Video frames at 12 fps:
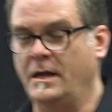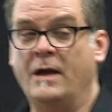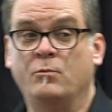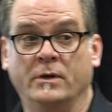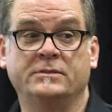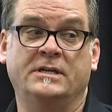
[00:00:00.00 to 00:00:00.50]

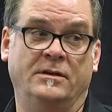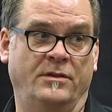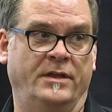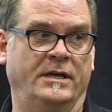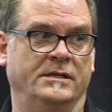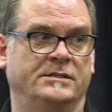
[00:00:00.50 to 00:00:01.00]
I will tell
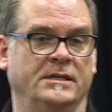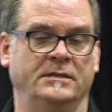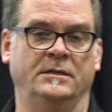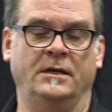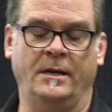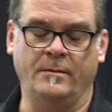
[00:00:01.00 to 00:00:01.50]
you this,
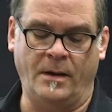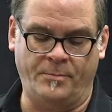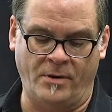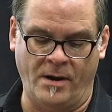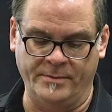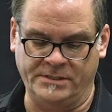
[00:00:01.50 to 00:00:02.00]
and I
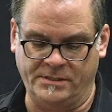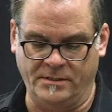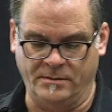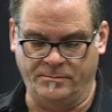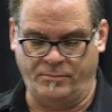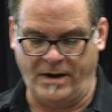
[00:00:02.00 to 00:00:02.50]
promised
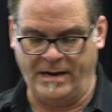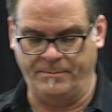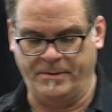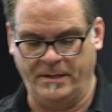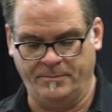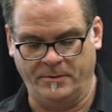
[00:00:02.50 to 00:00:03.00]
the
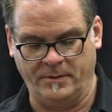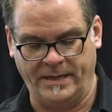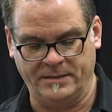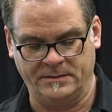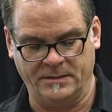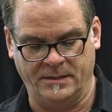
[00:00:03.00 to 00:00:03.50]
brand people
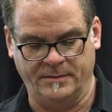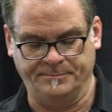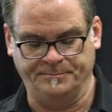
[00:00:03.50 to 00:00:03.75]
at